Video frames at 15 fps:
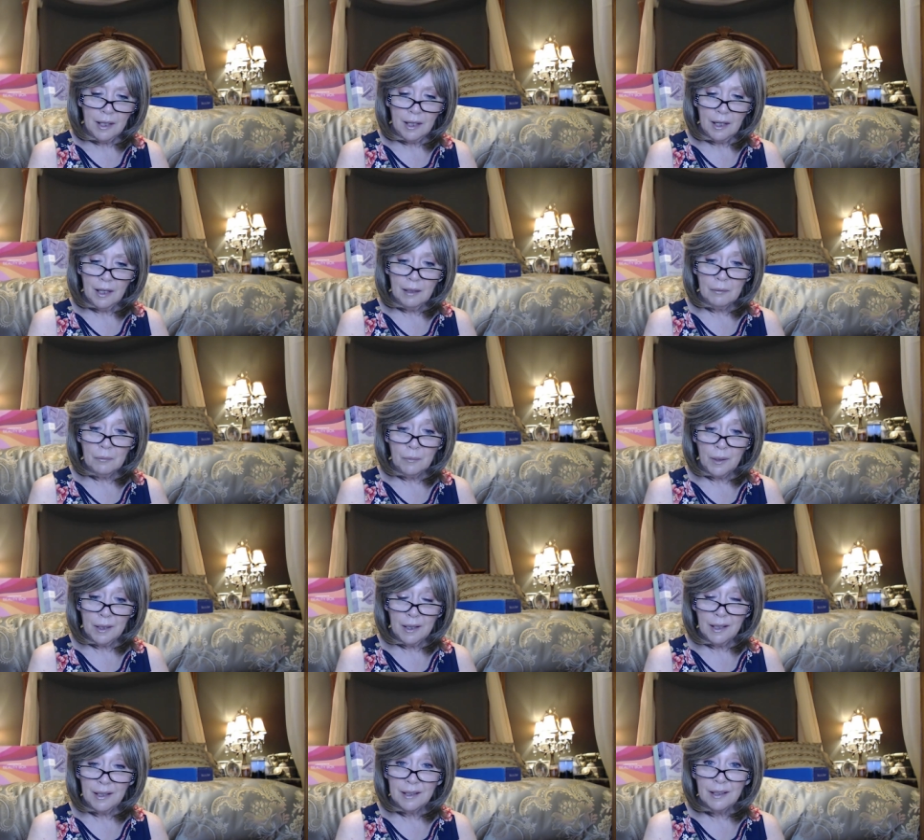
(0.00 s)
and
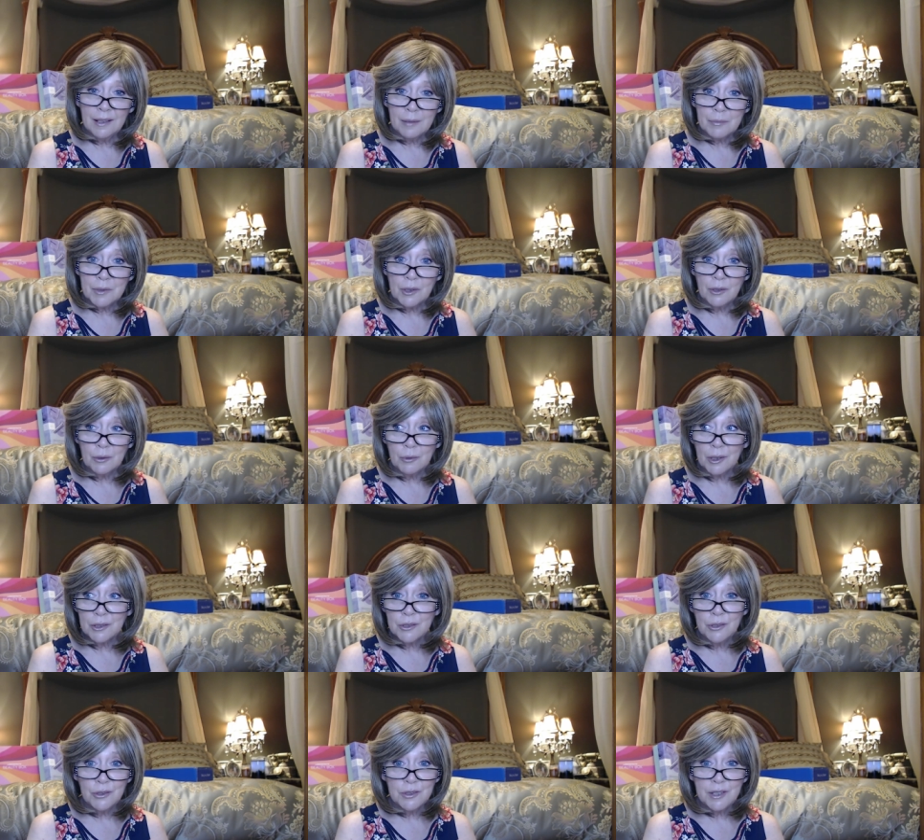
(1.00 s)
when I got up to go to work
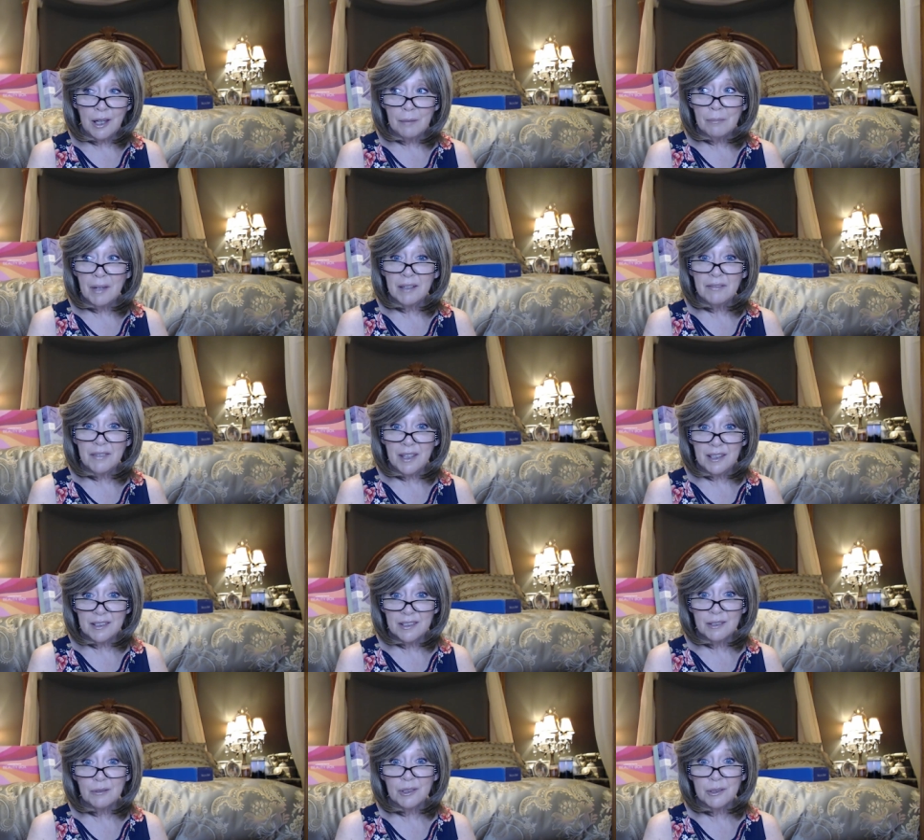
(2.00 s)
Tuesday, my
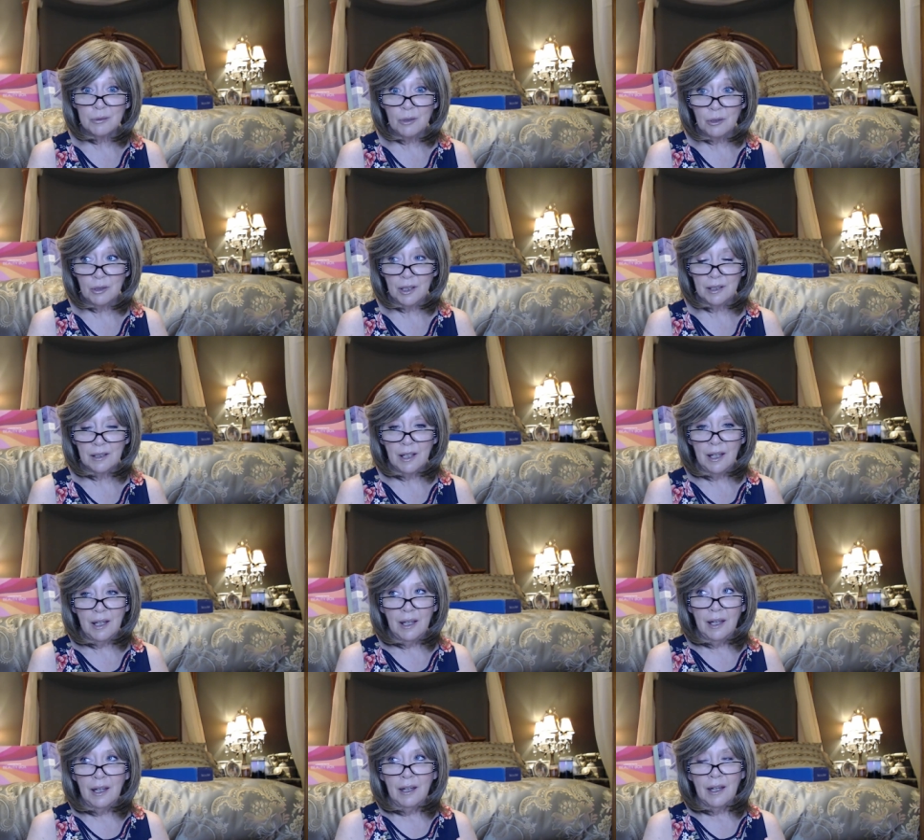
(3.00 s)
face was swollen,
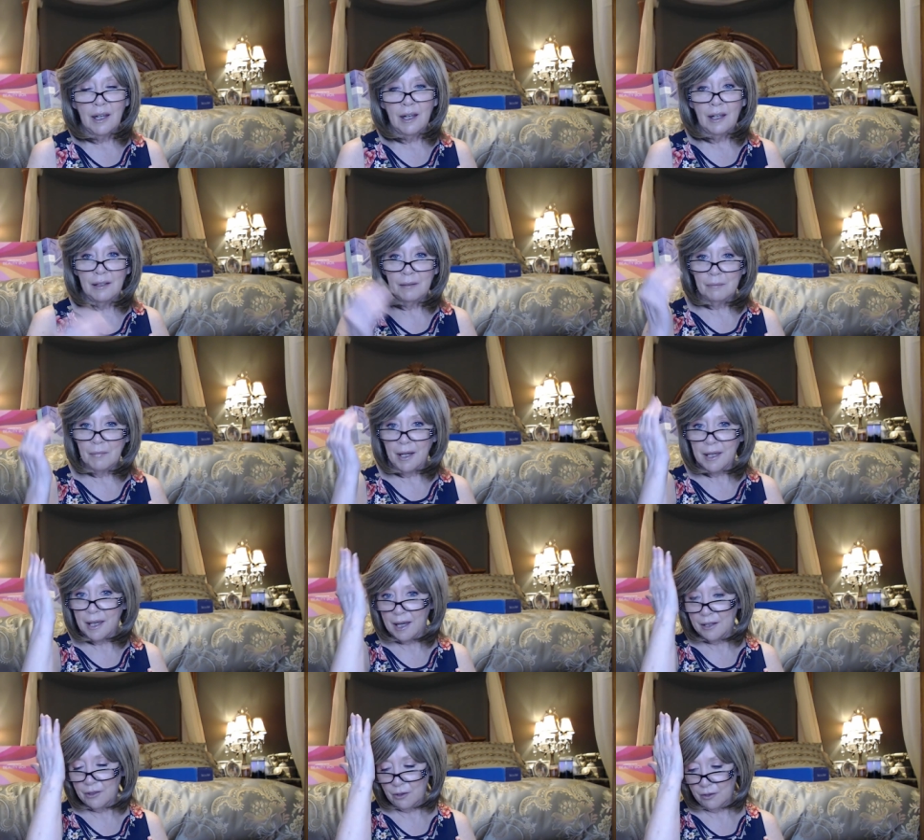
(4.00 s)
and my
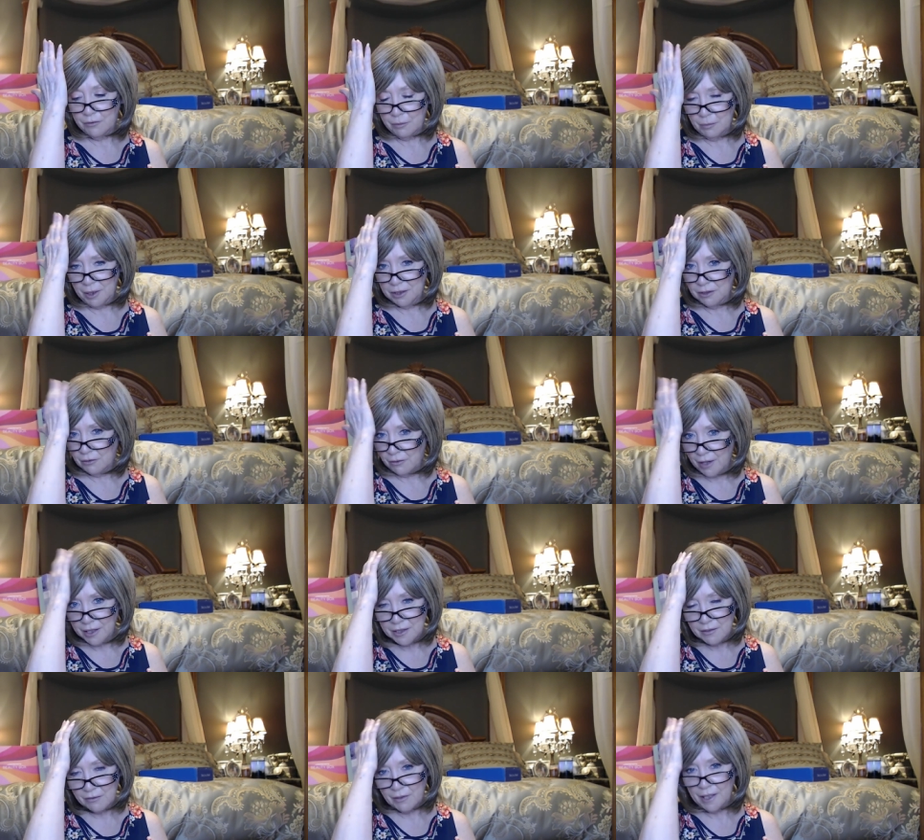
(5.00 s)
head hurt from like the
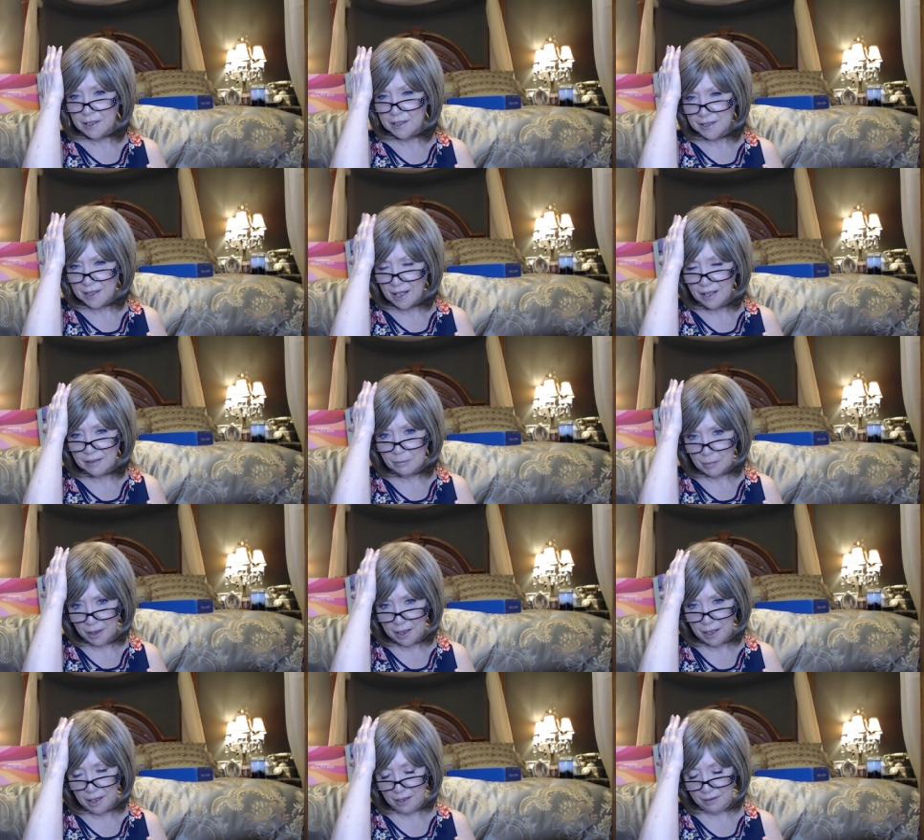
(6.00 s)
red right side of my
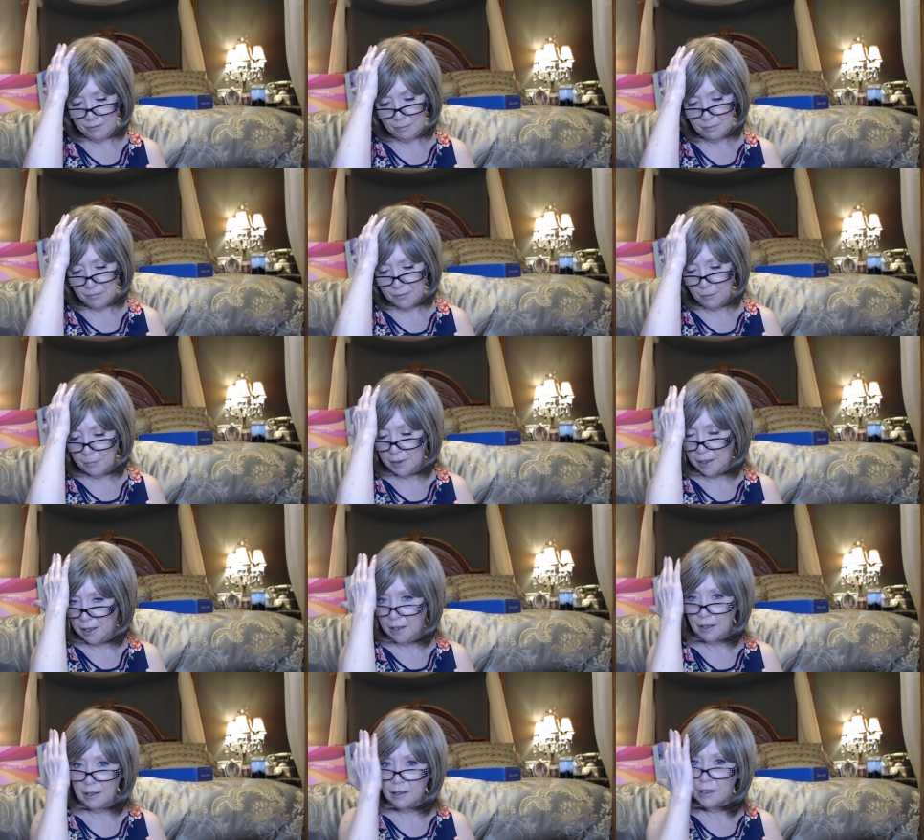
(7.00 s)
head from
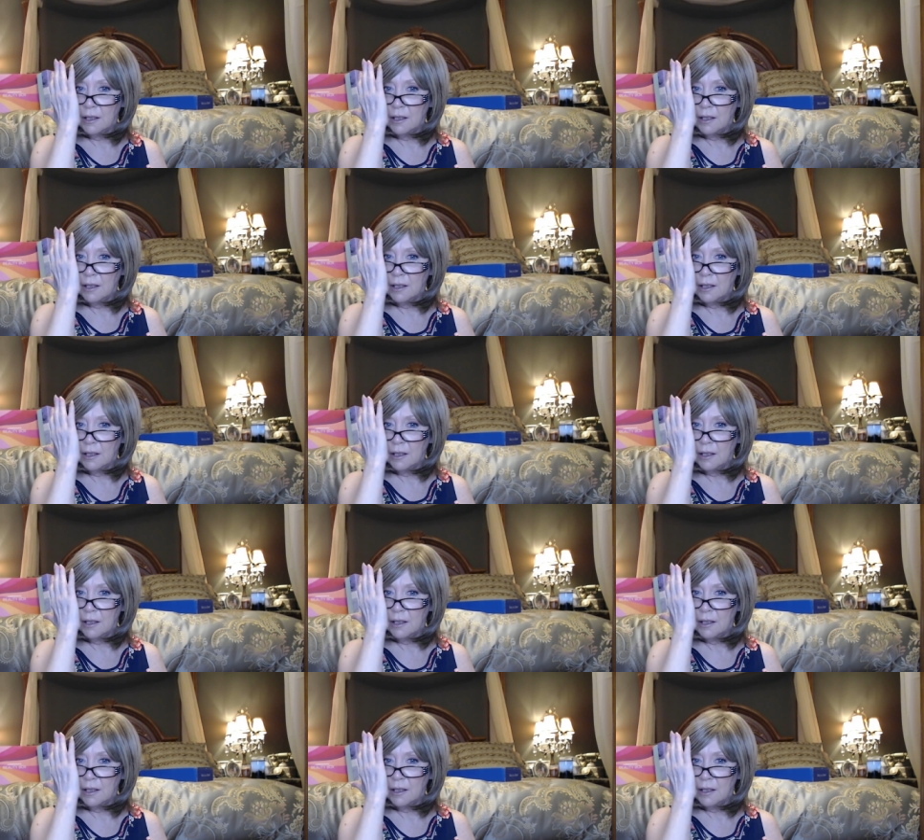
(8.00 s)
here.